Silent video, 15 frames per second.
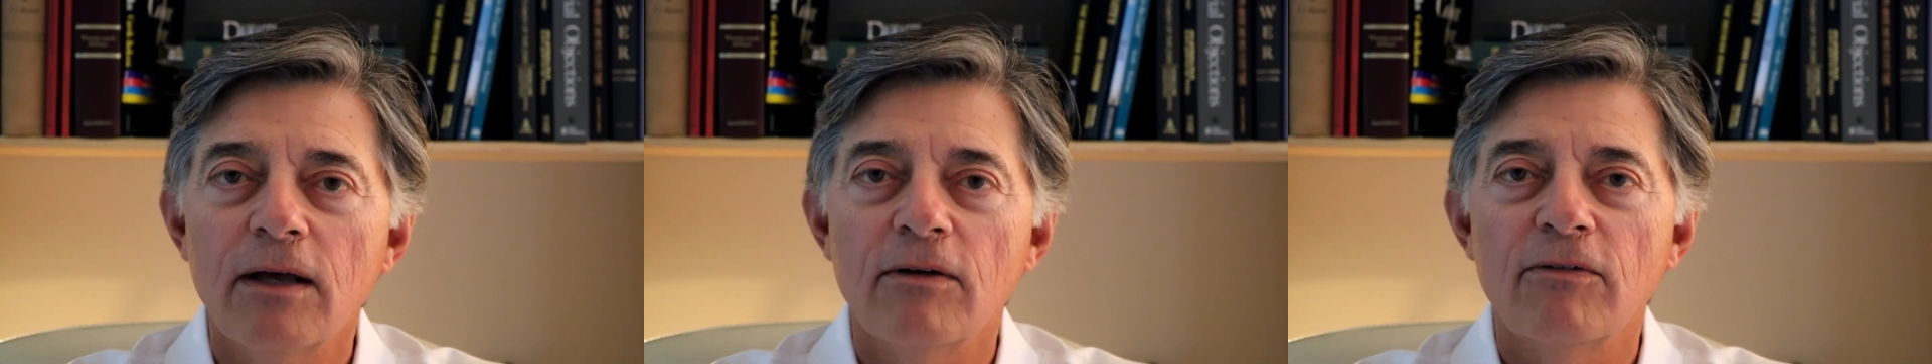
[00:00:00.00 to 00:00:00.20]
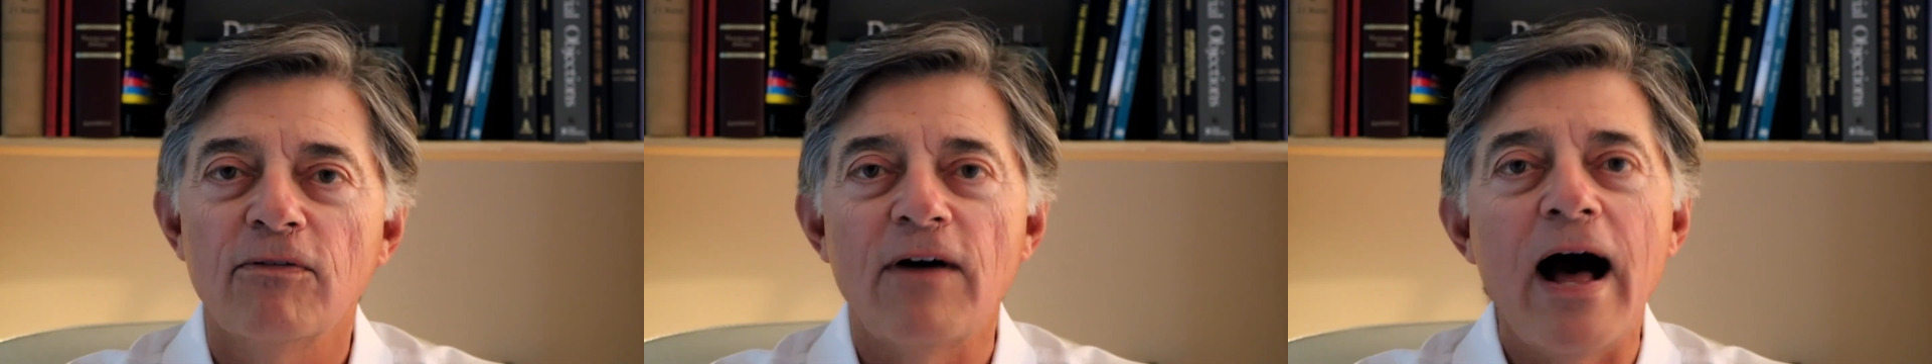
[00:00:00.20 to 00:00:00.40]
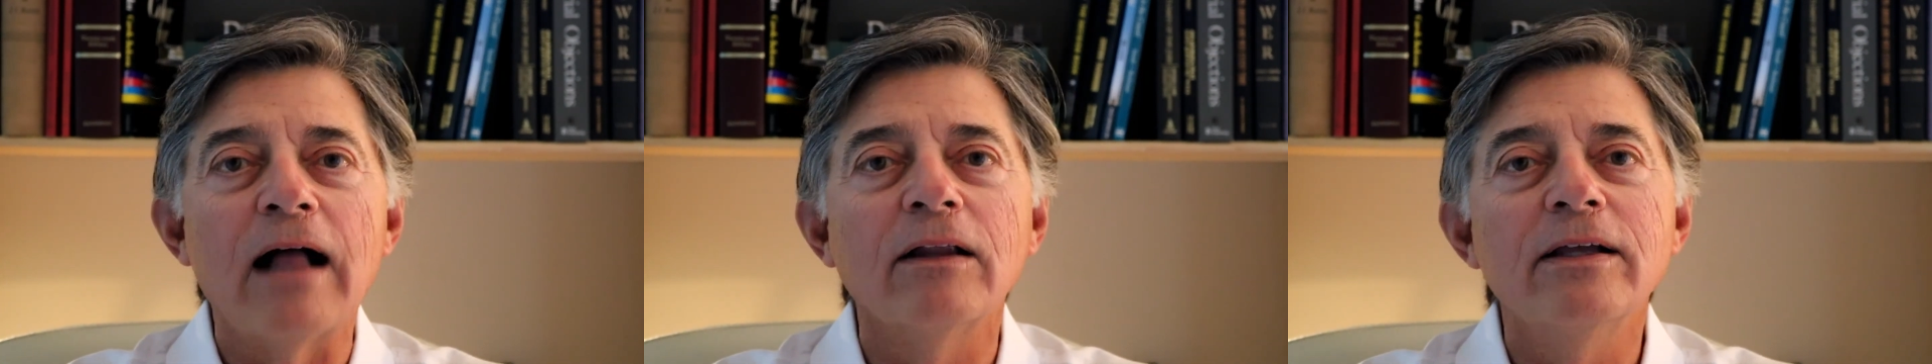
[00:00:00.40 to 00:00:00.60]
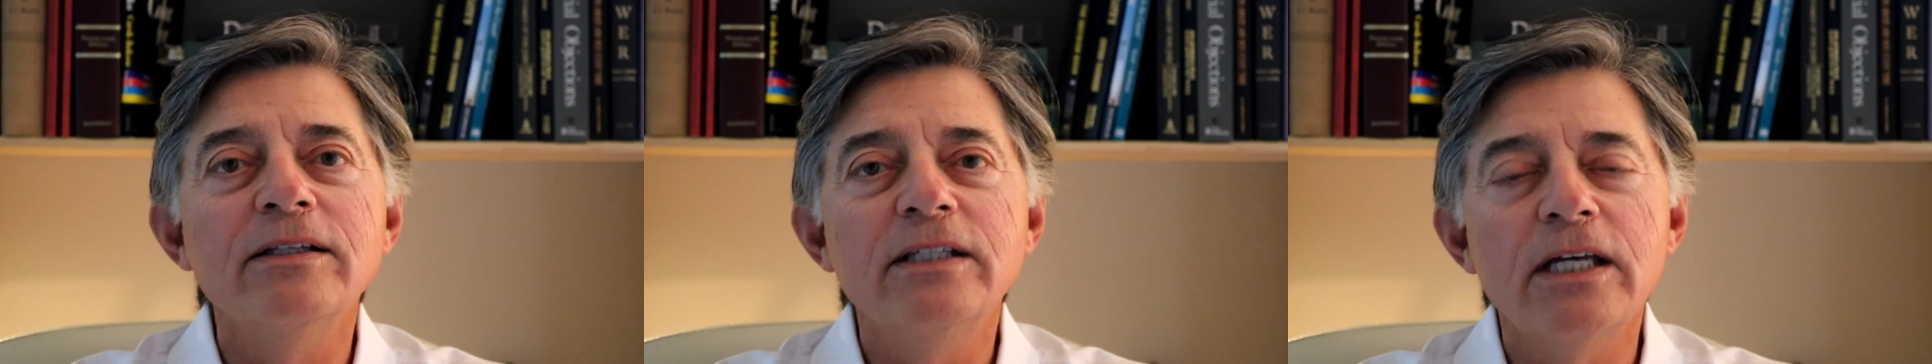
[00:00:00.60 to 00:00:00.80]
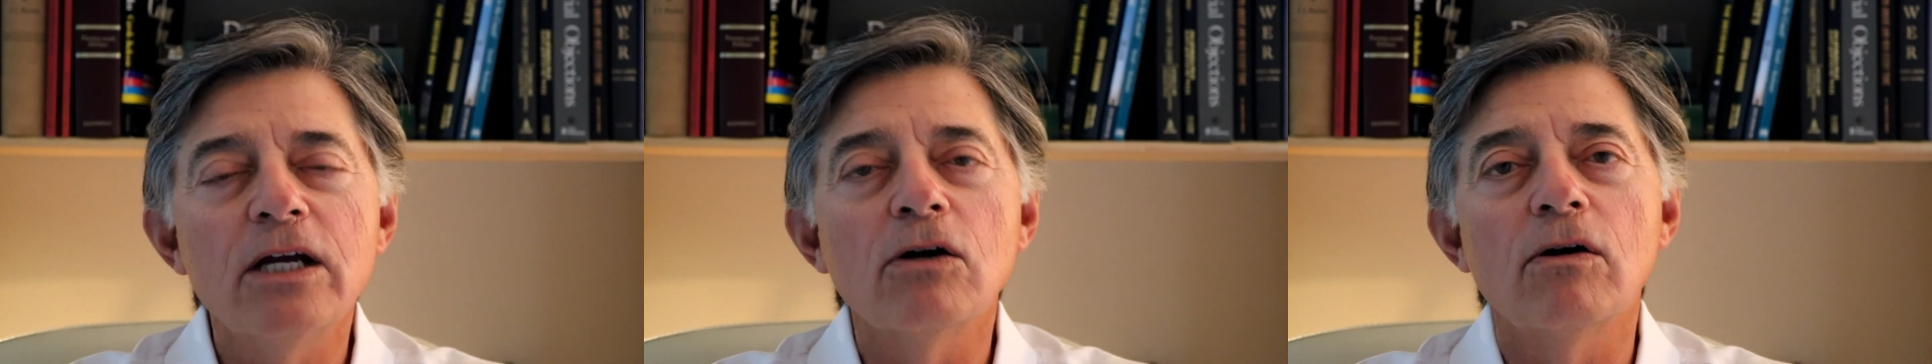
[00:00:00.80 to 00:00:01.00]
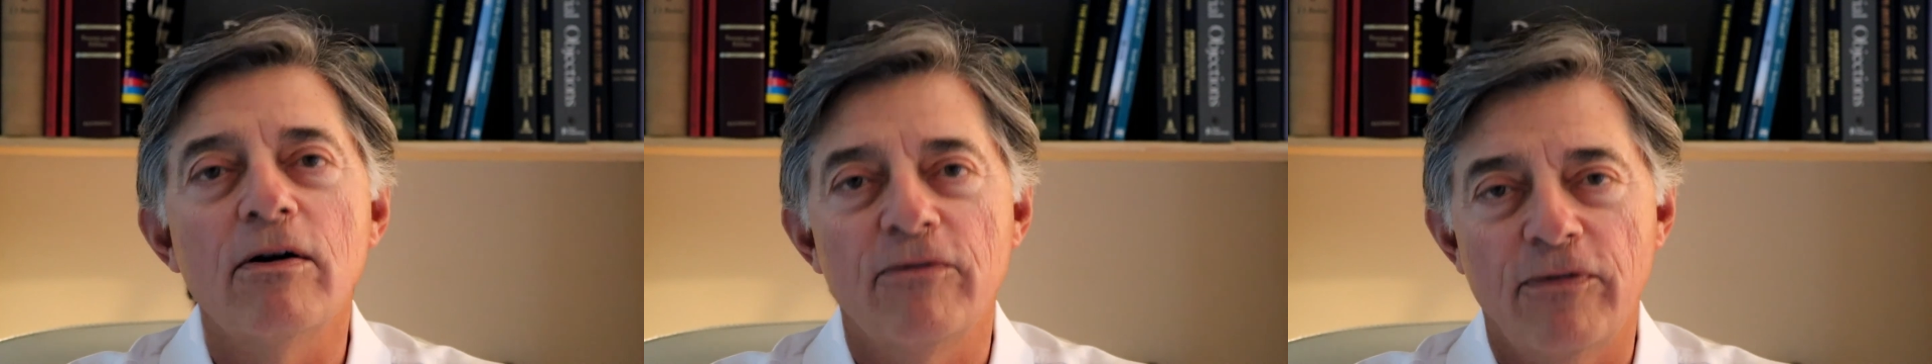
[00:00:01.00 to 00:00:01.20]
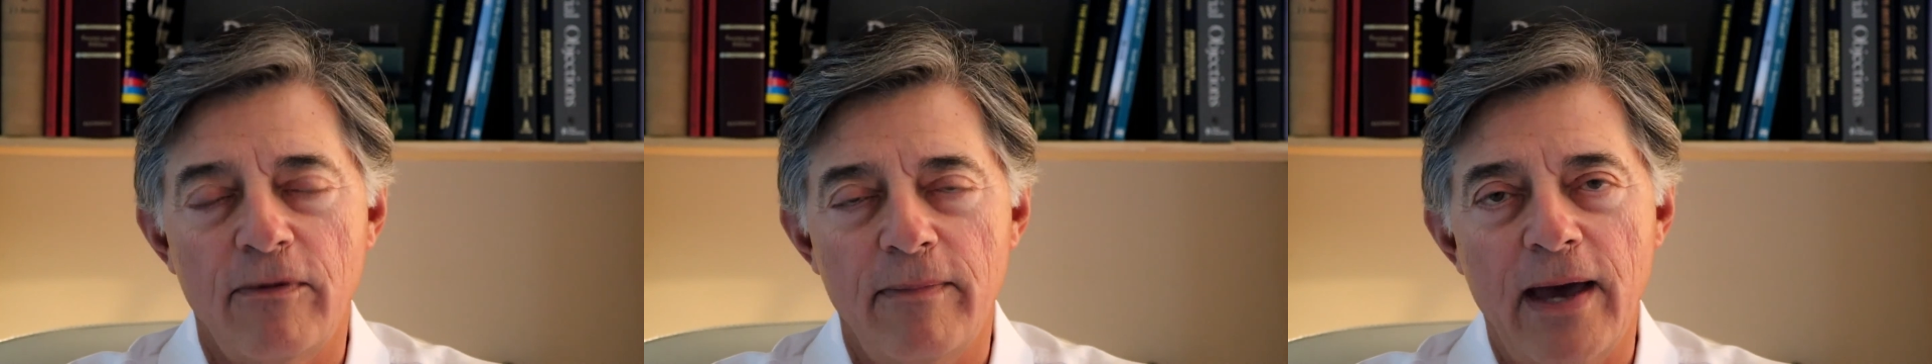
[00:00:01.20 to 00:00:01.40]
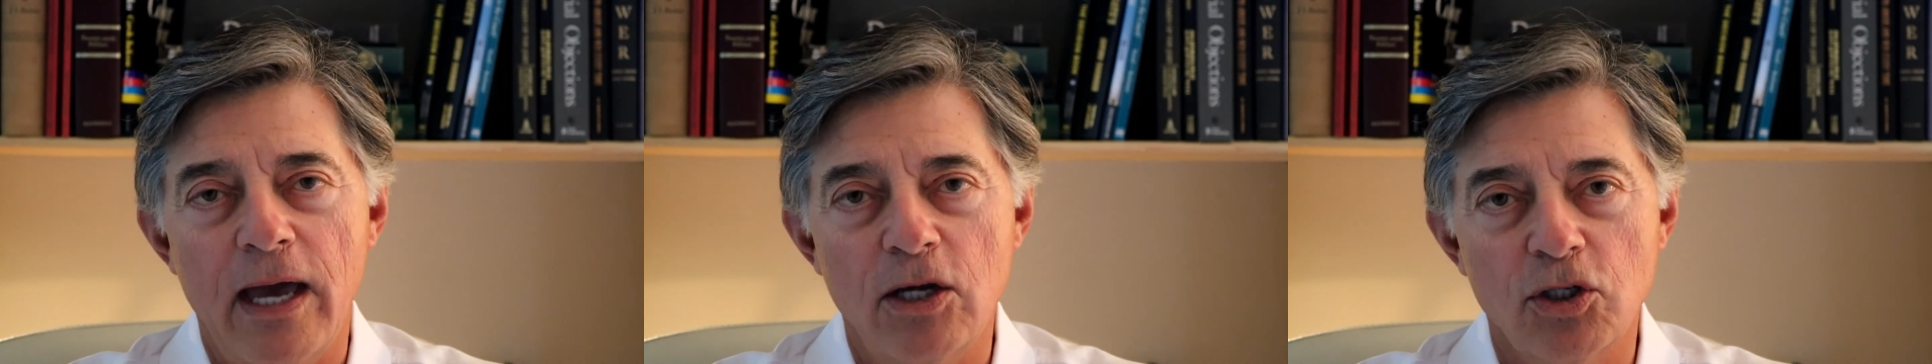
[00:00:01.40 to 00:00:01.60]
volunteer
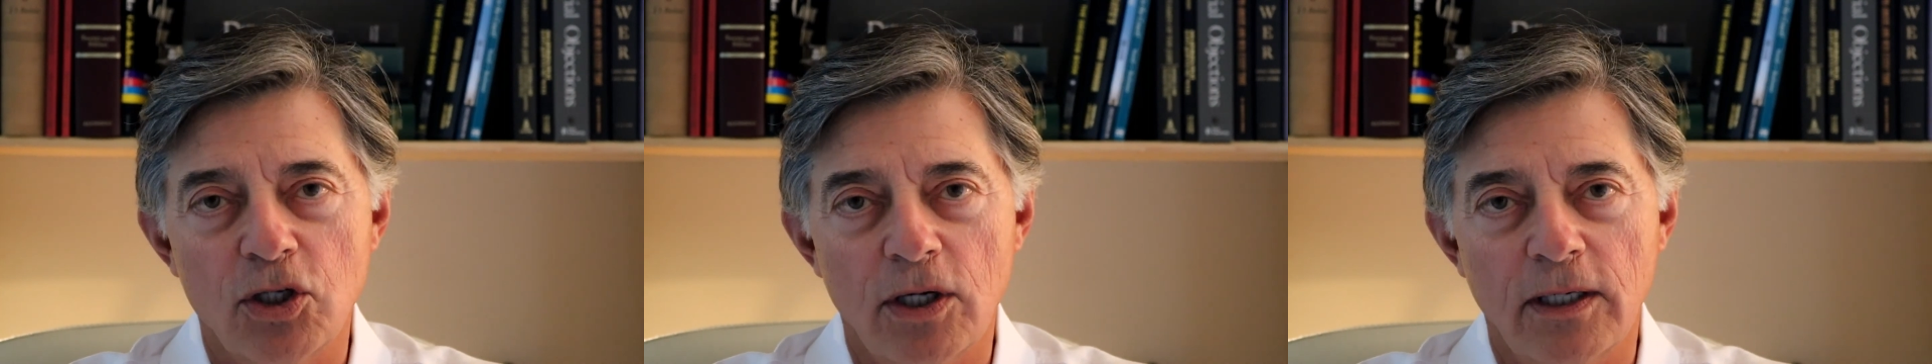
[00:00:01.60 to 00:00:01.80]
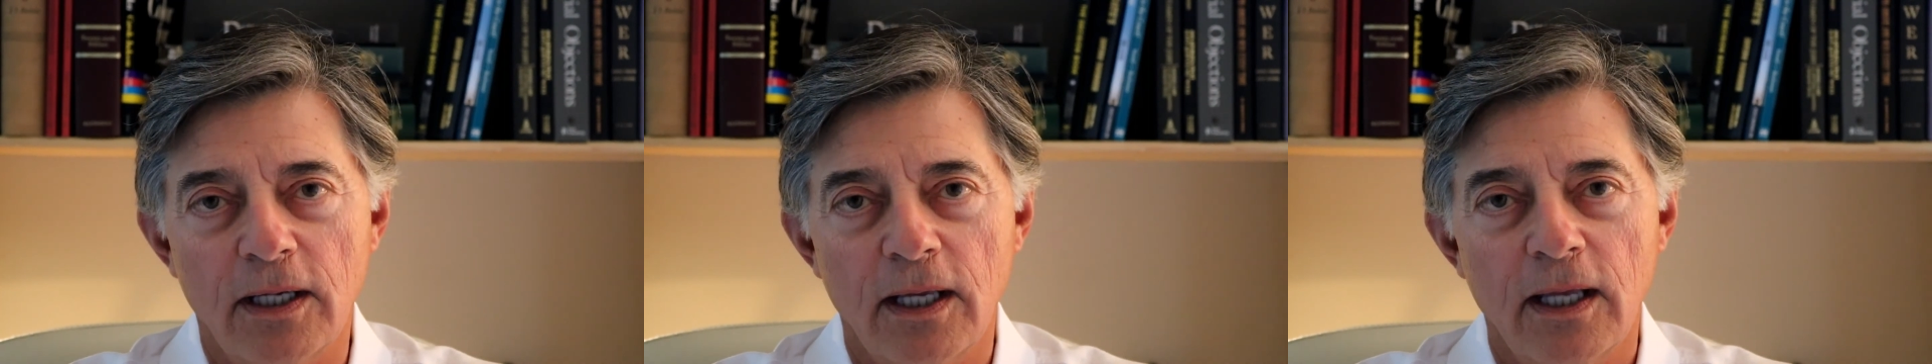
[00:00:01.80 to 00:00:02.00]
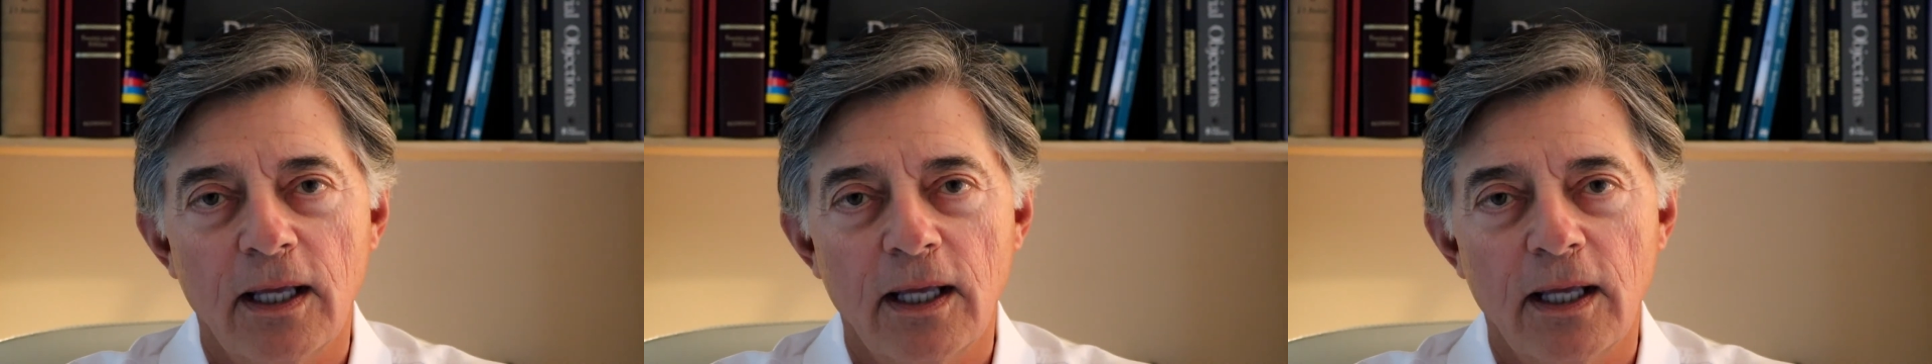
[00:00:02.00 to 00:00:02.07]
information.